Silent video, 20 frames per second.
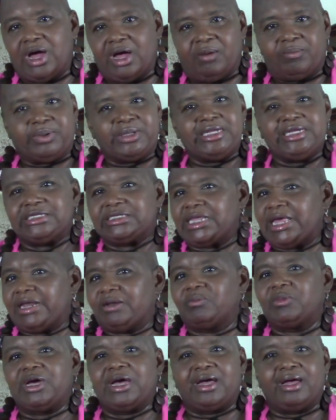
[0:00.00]
please let
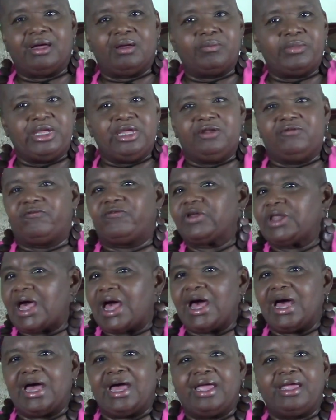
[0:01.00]
him come. He'd
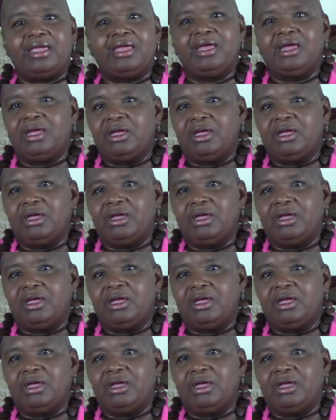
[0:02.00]
fly,